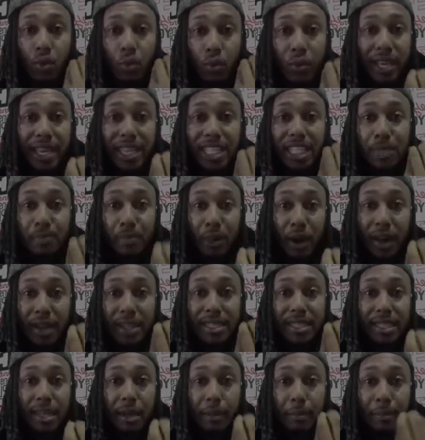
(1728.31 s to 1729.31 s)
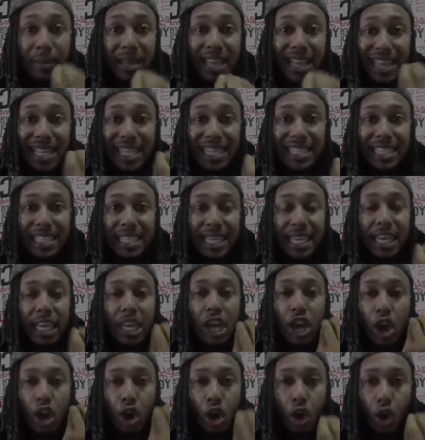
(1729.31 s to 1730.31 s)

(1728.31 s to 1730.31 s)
responsibility